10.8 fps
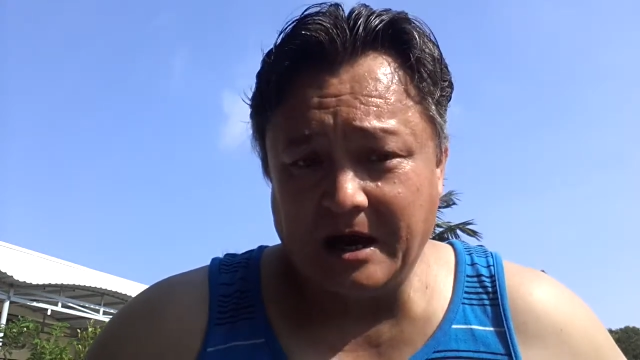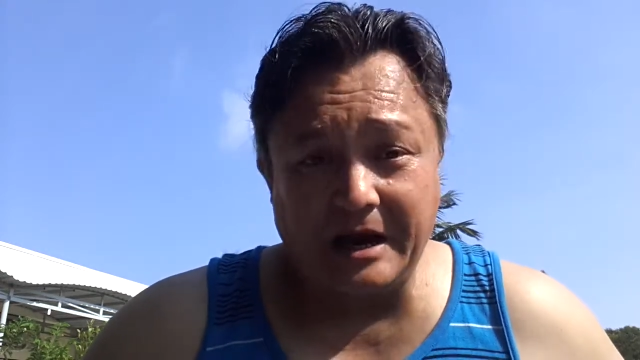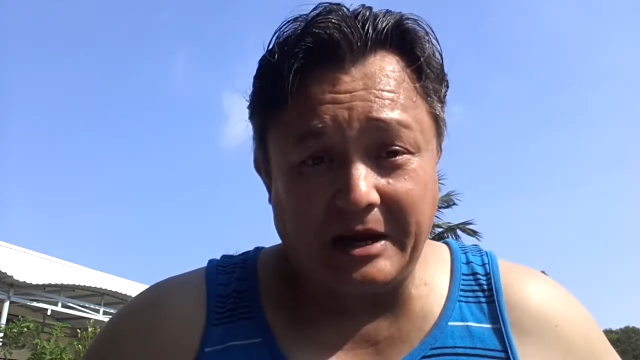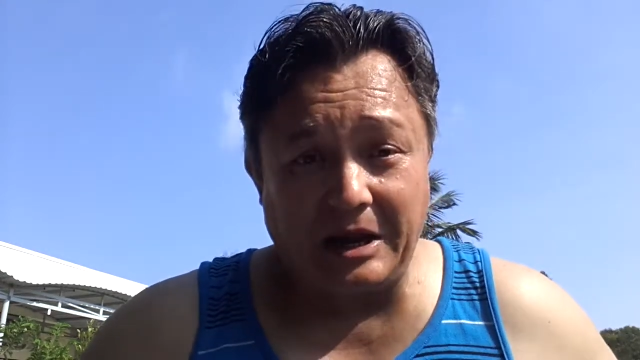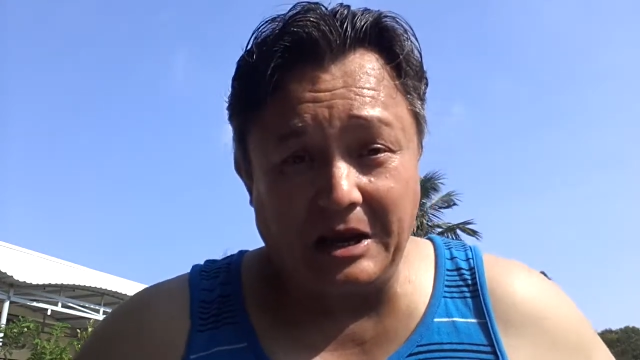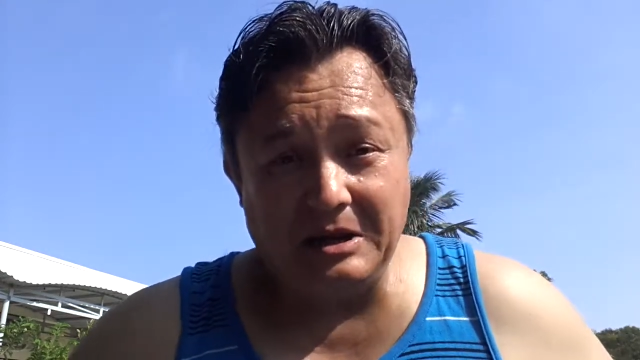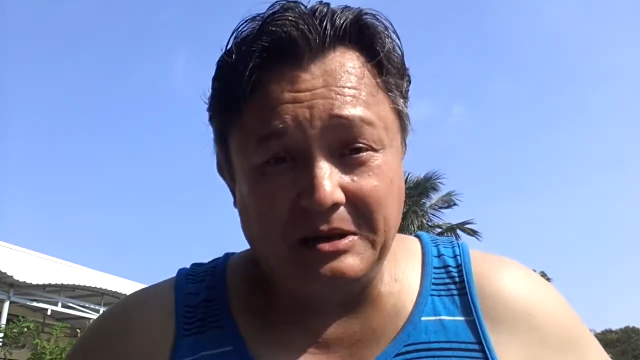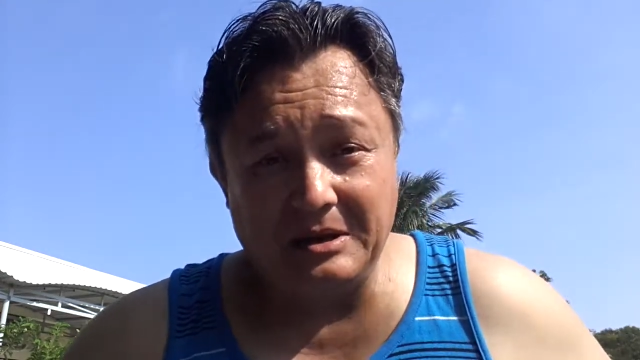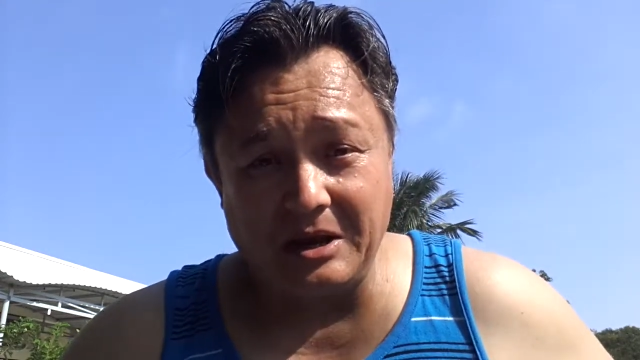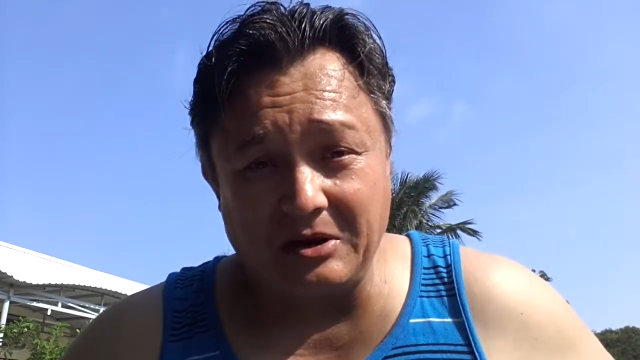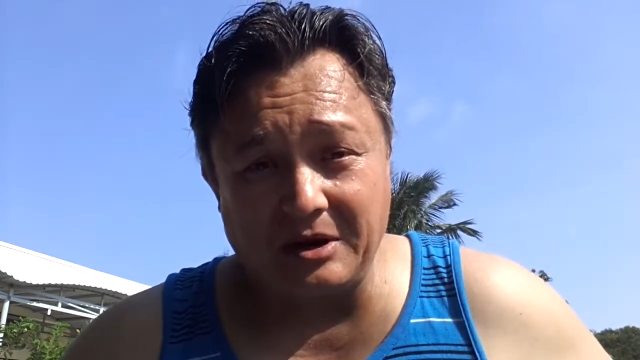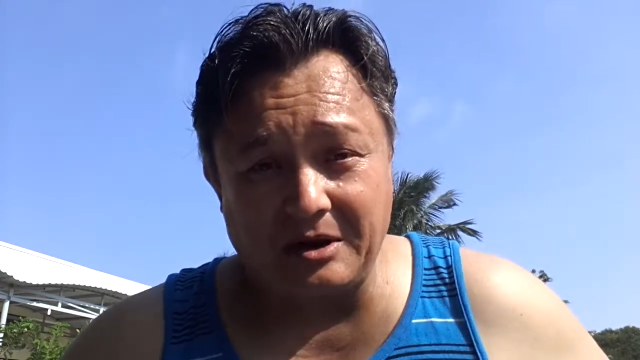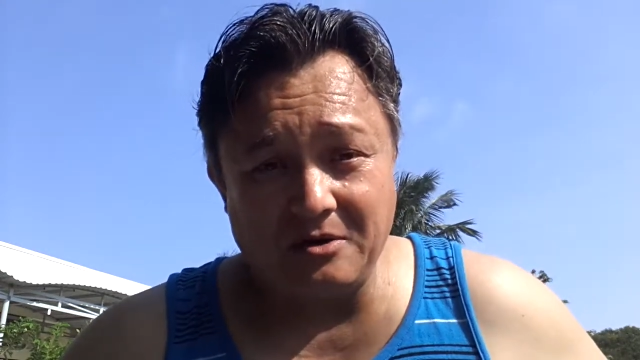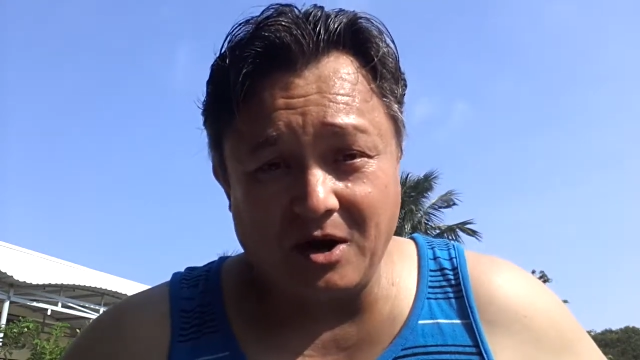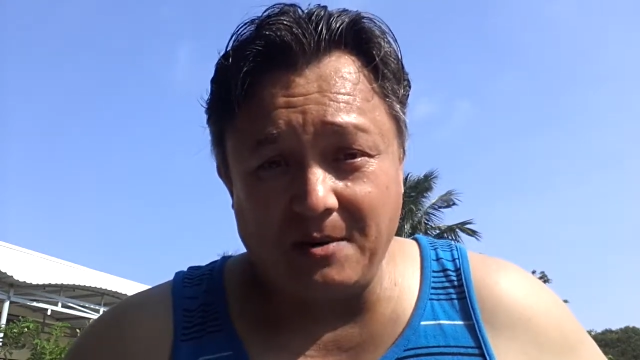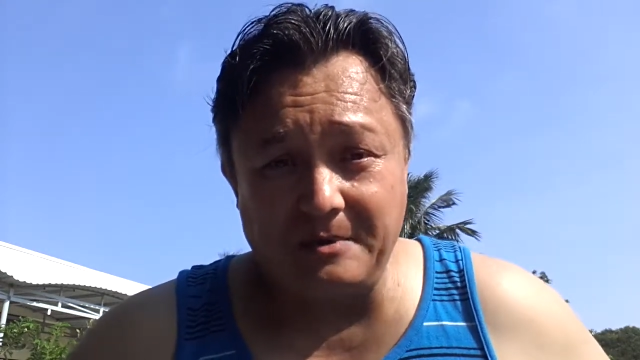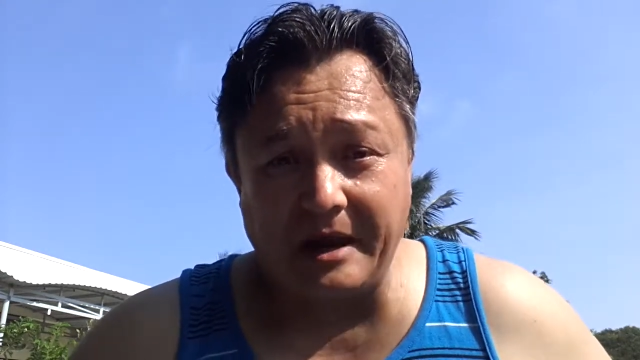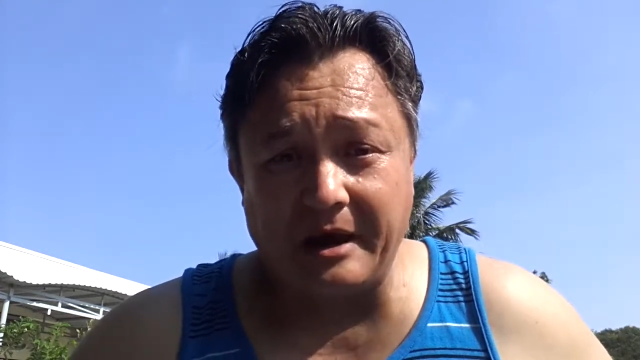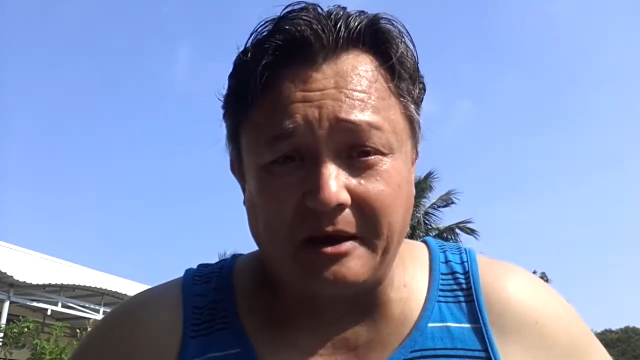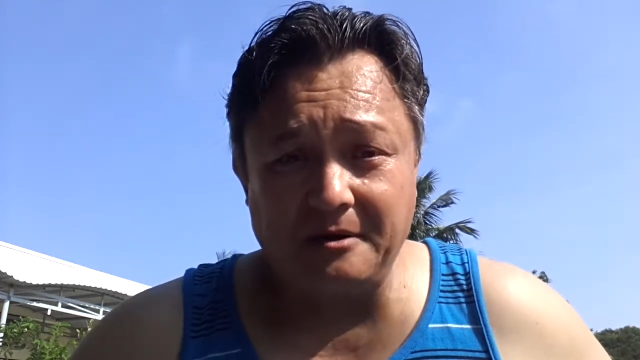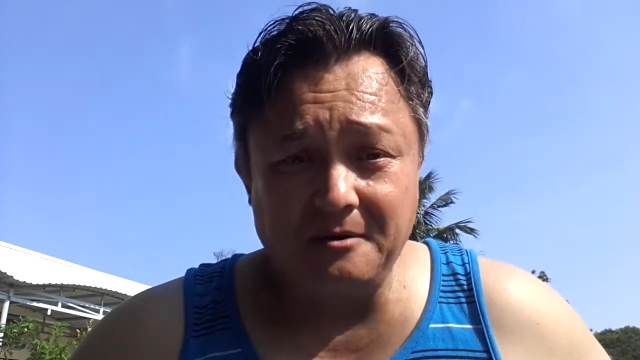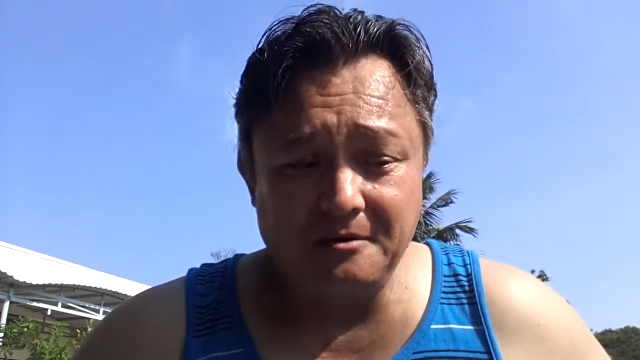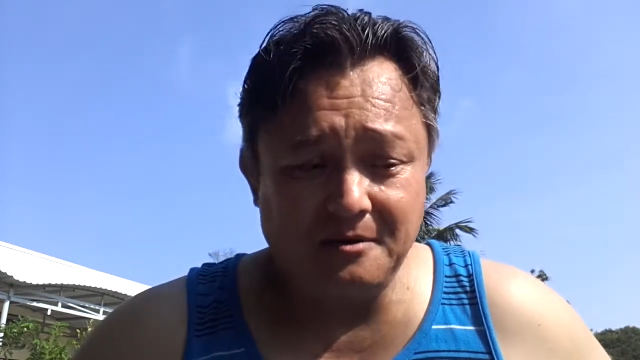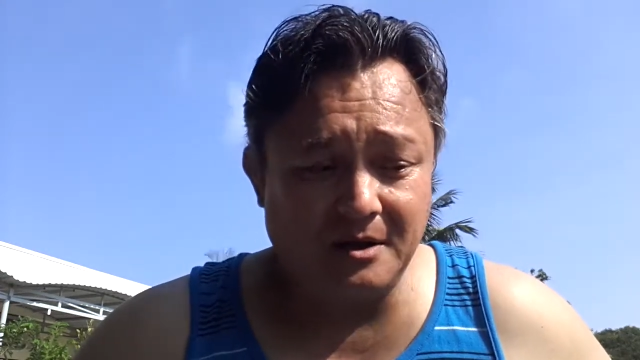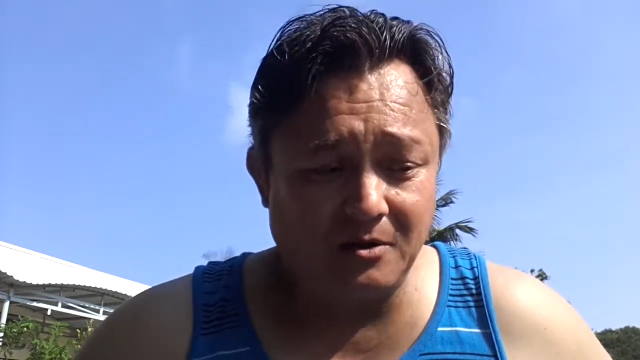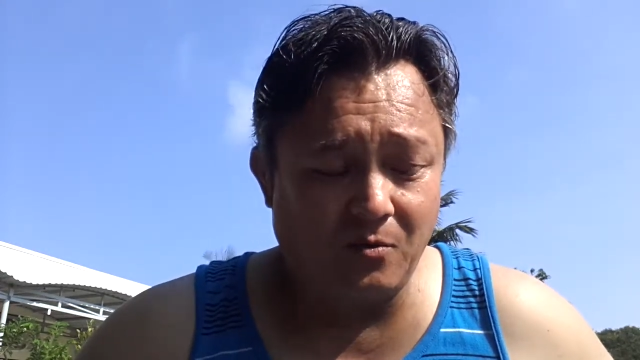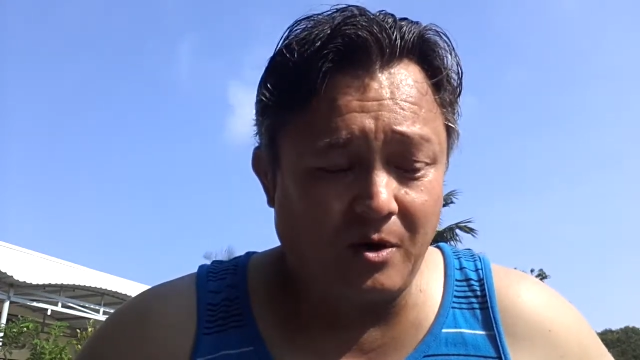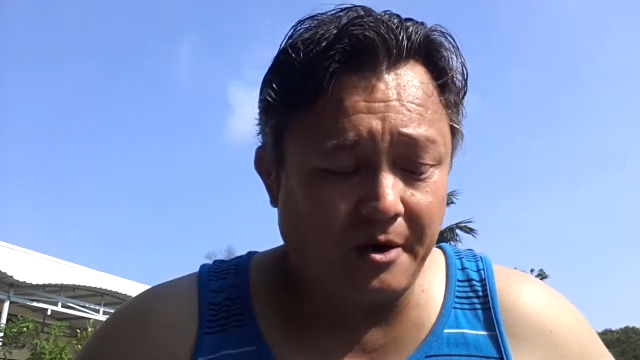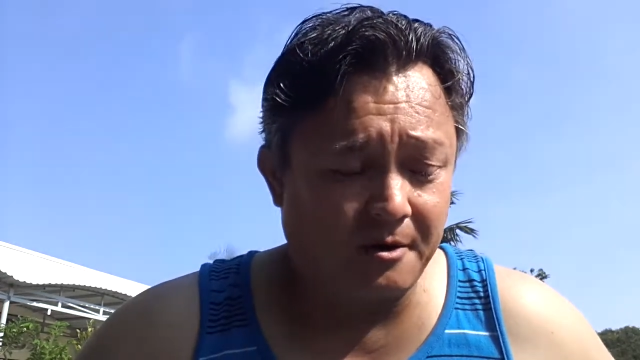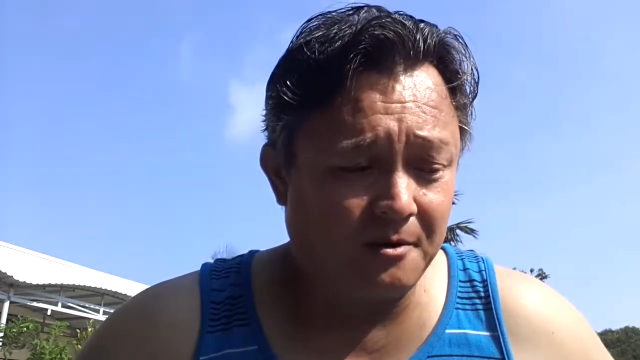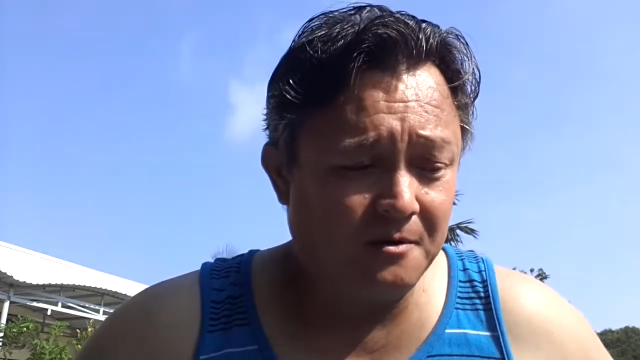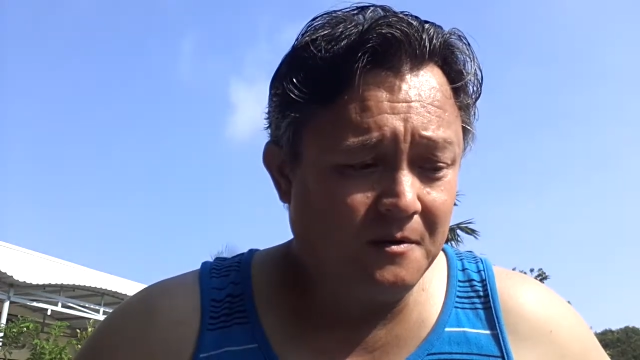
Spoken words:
I need internet or I'm dead in the water.